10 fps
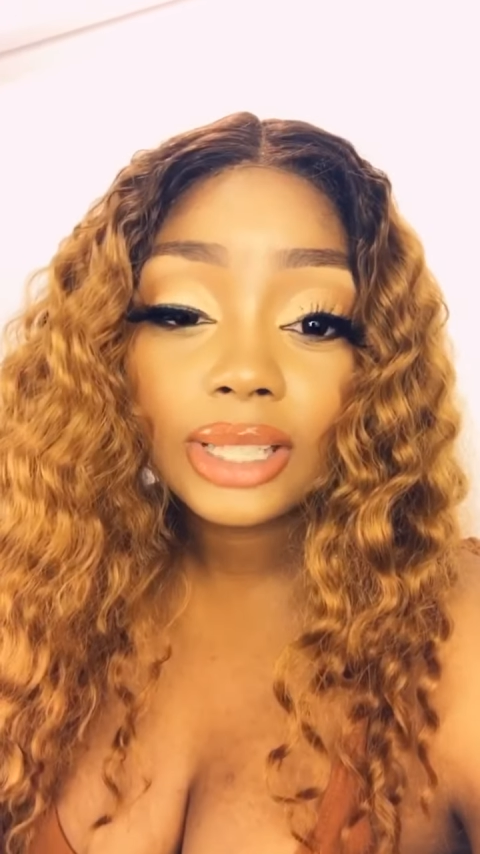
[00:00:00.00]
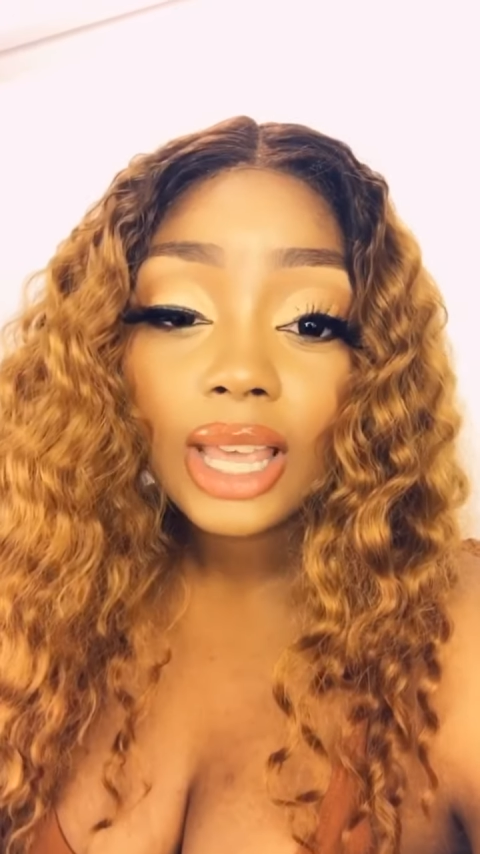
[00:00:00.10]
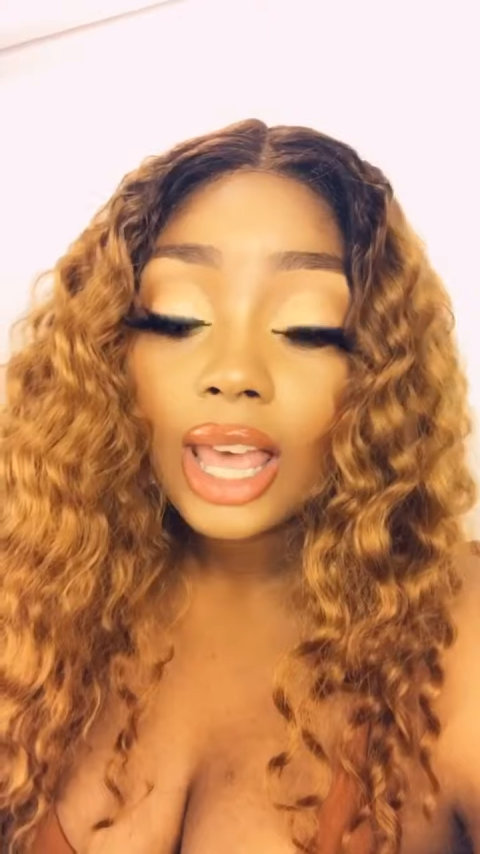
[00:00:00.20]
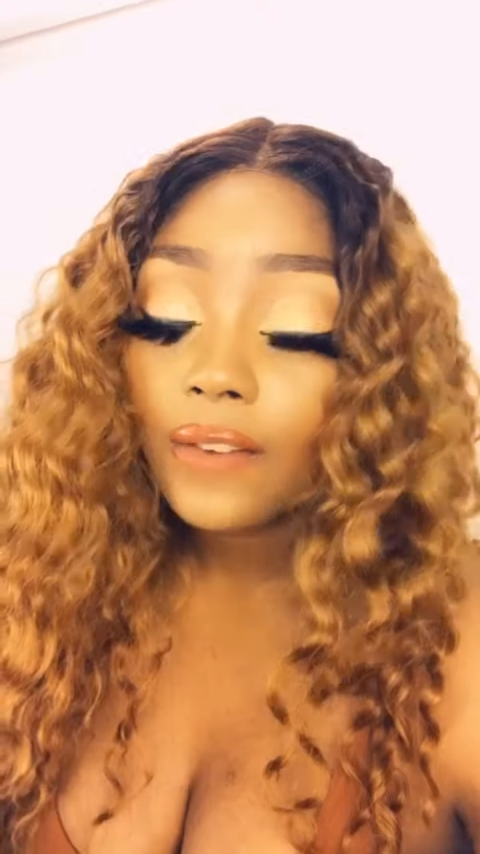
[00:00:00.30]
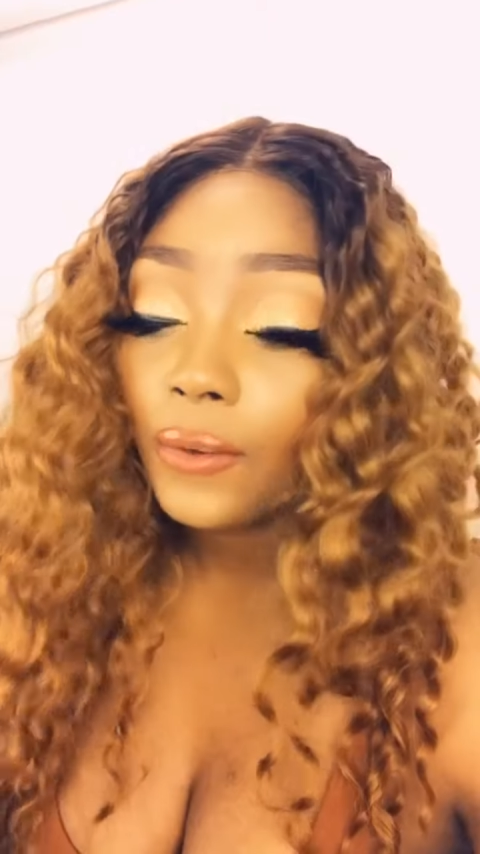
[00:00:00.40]

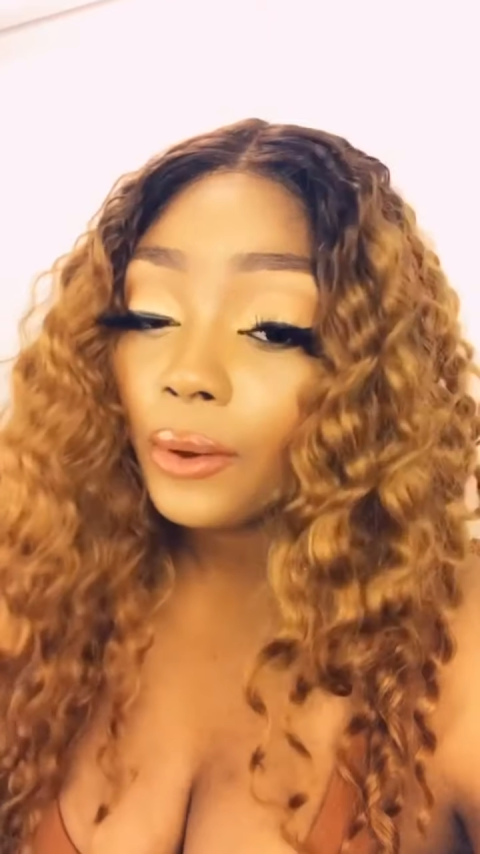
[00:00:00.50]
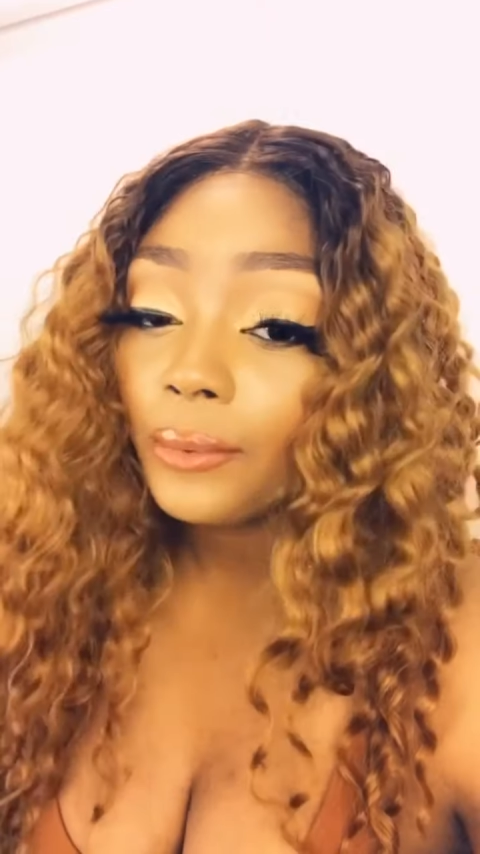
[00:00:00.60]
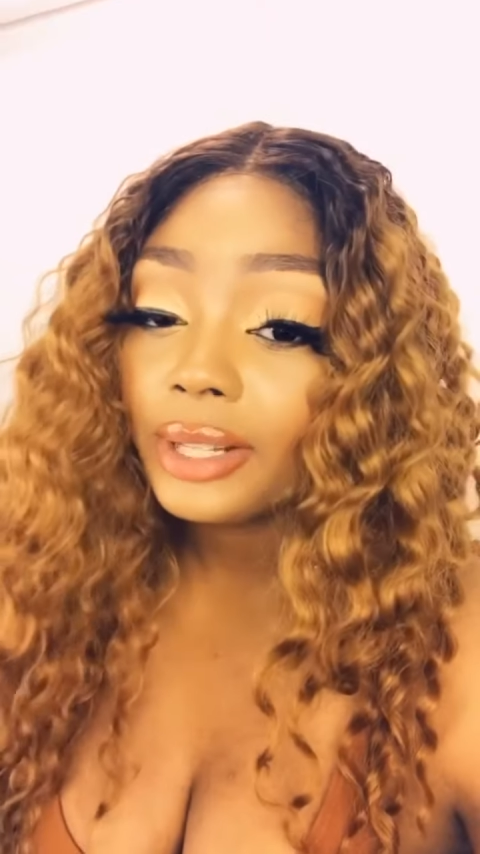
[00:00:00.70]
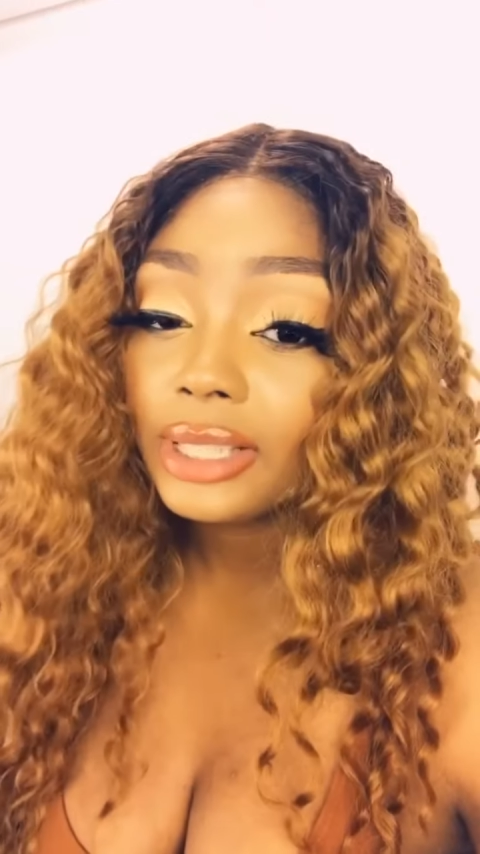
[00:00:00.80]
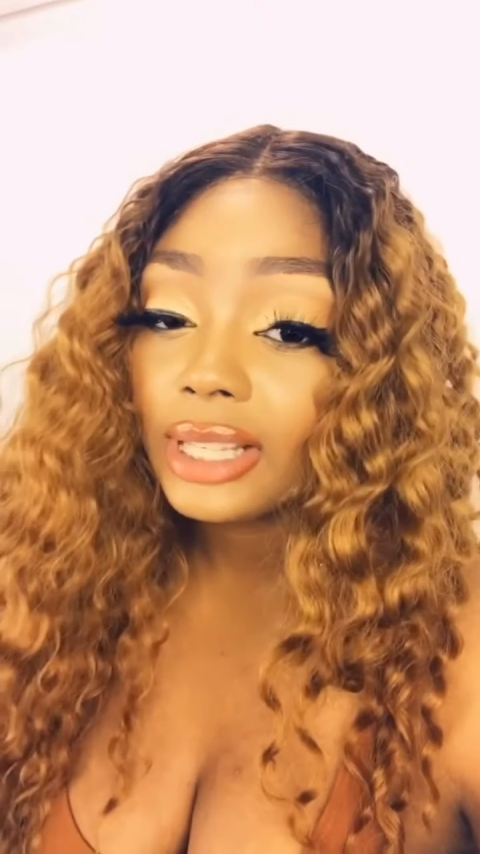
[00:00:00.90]
If you want to
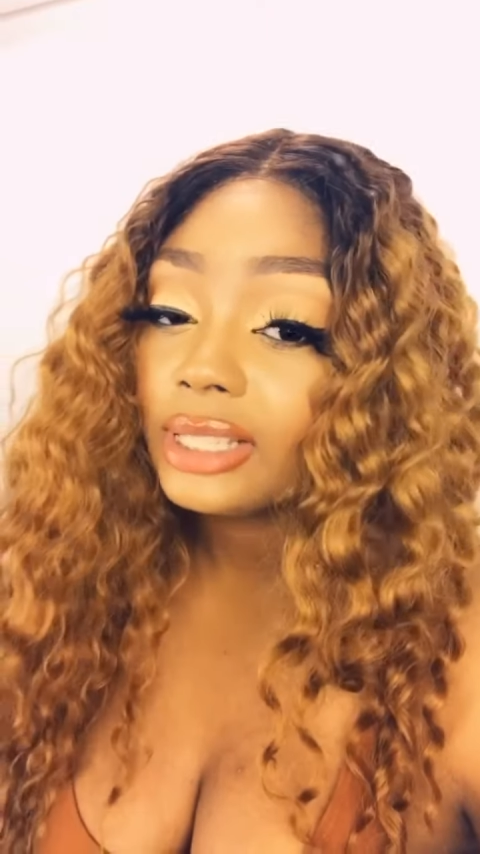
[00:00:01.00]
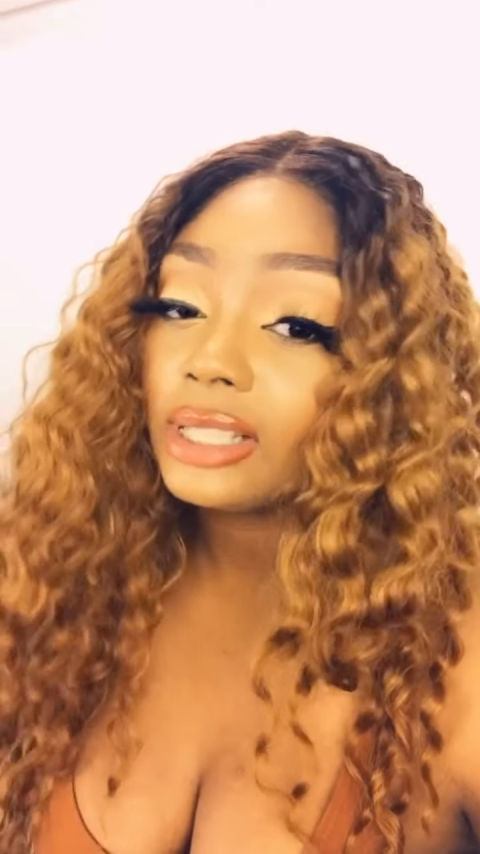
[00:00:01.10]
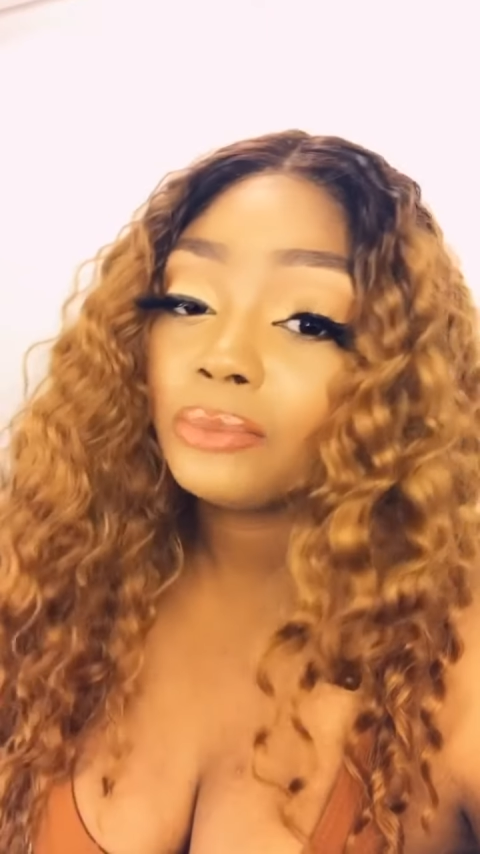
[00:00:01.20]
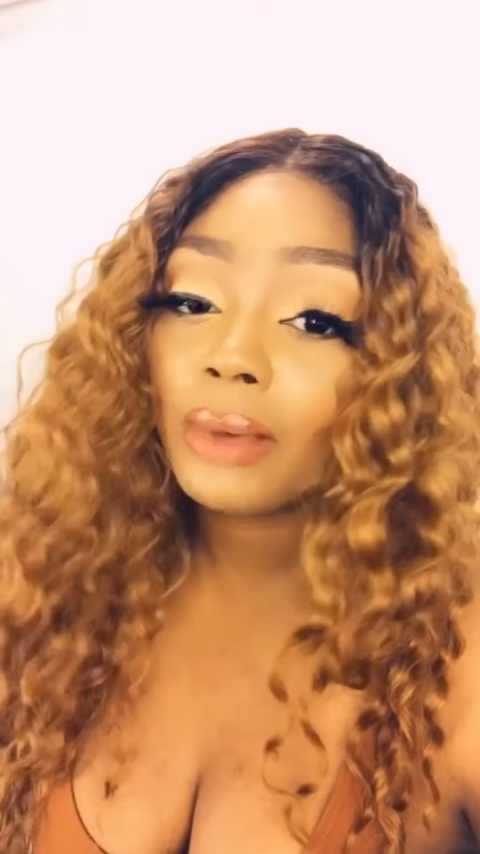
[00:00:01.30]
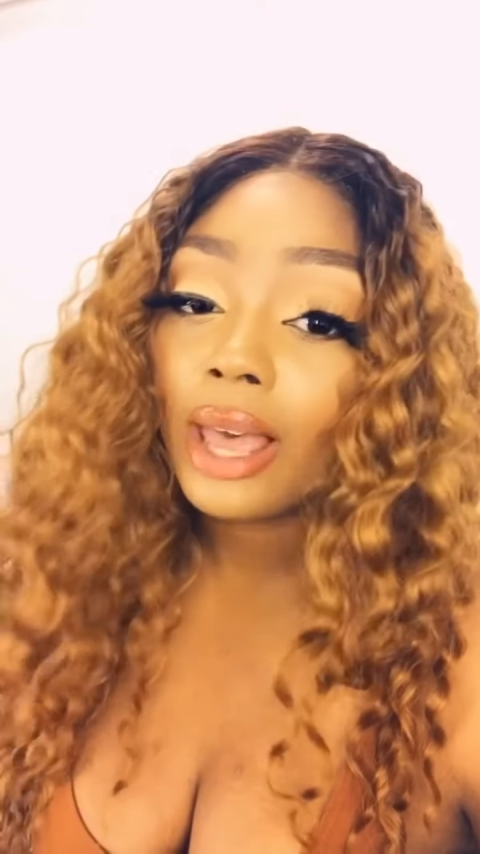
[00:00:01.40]
risk it, sis,
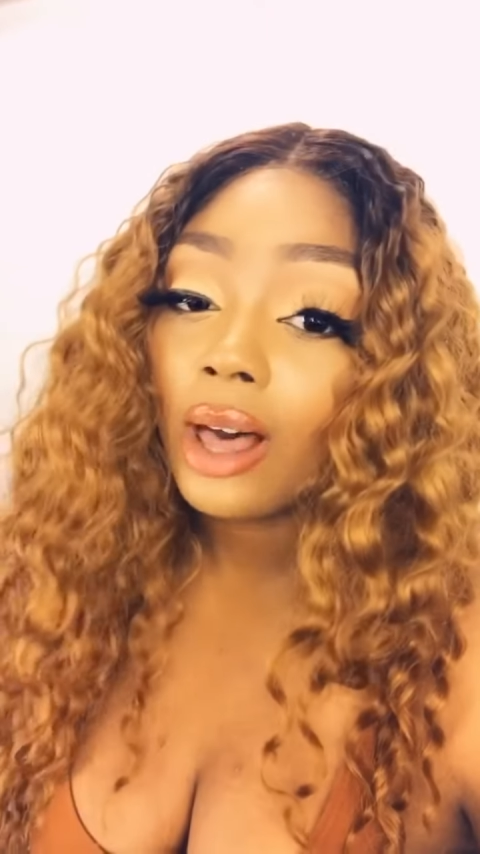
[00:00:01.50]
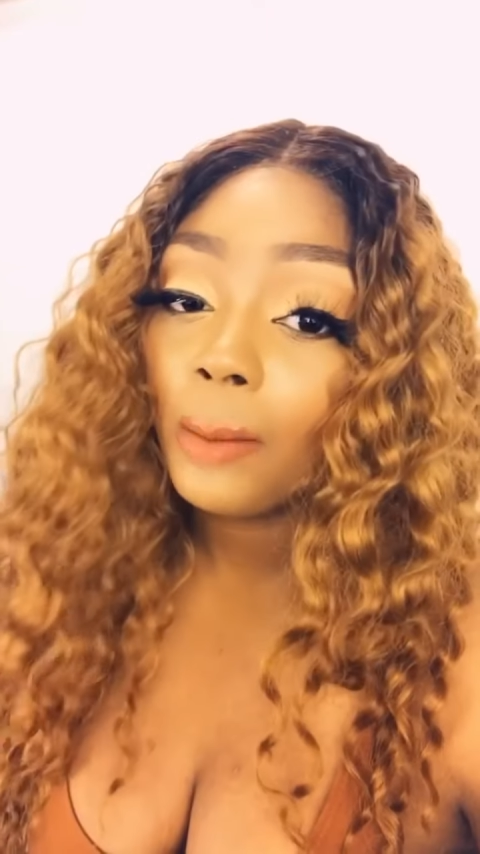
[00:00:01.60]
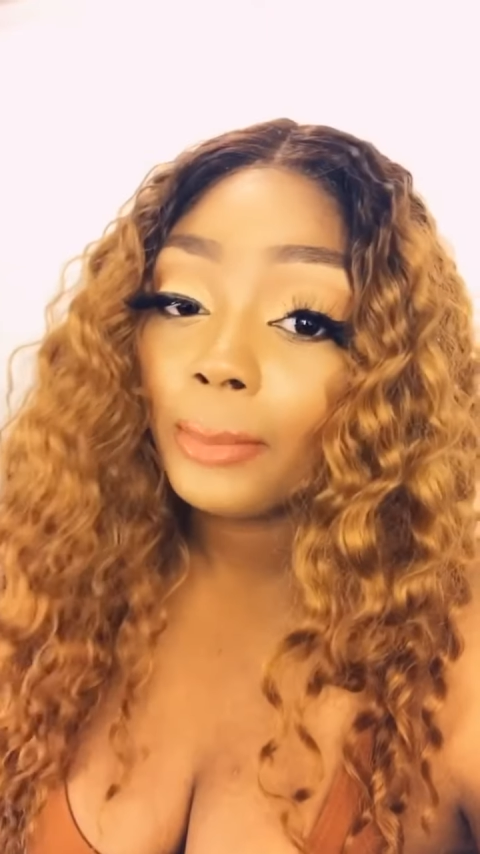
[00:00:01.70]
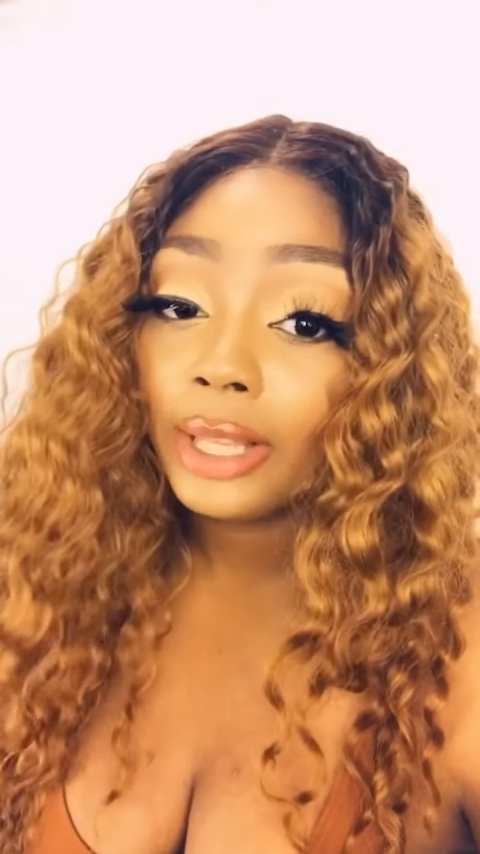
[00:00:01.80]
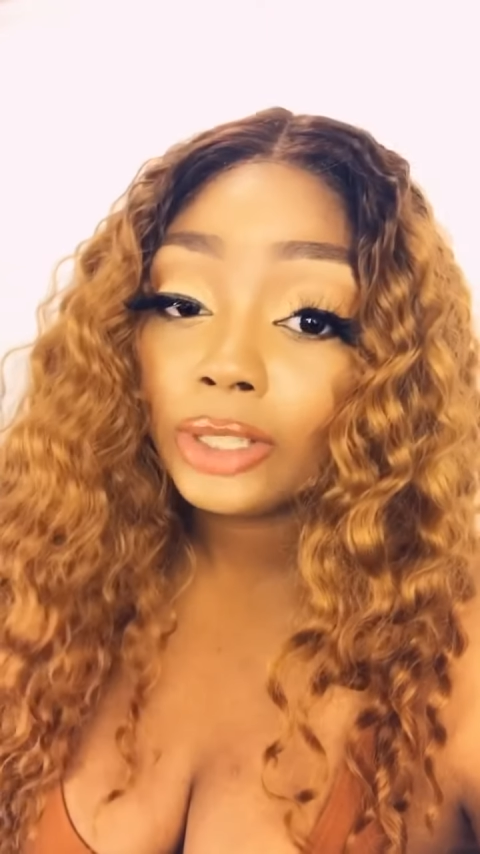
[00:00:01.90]
by all
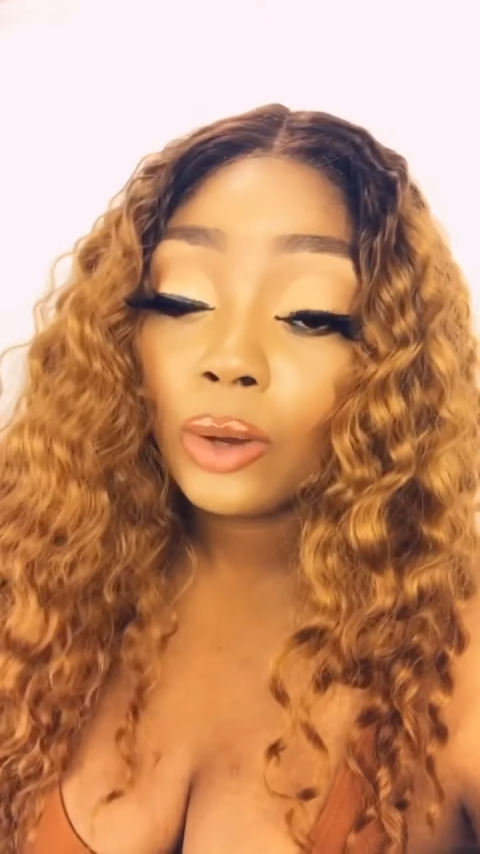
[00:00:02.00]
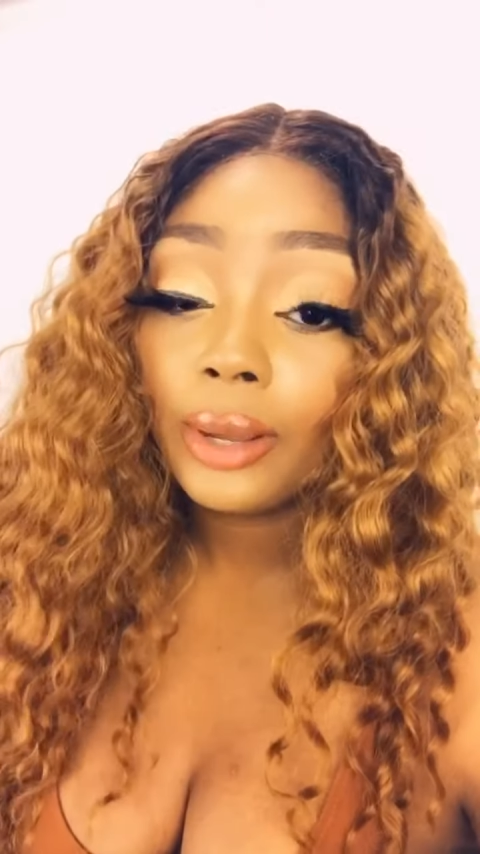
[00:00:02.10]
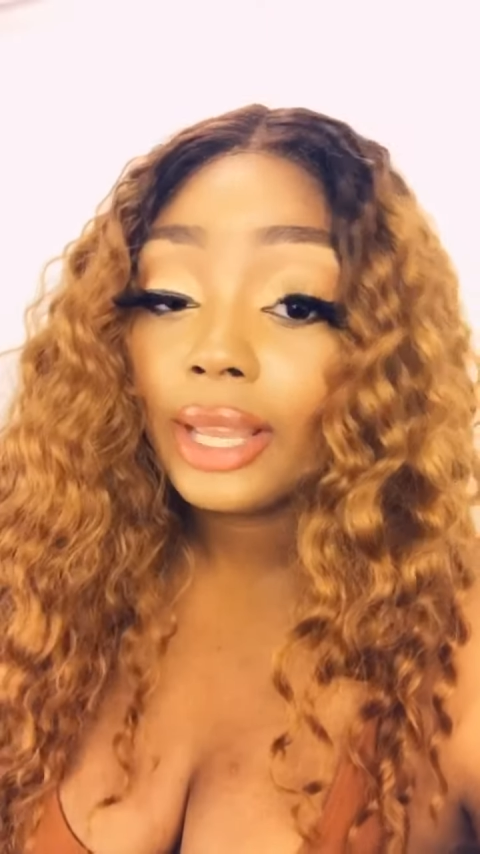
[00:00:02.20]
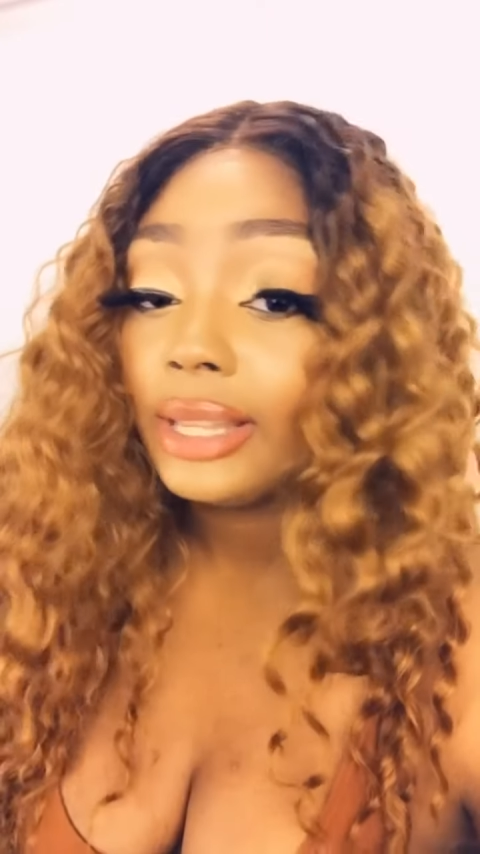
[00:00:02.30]
means, go ahead.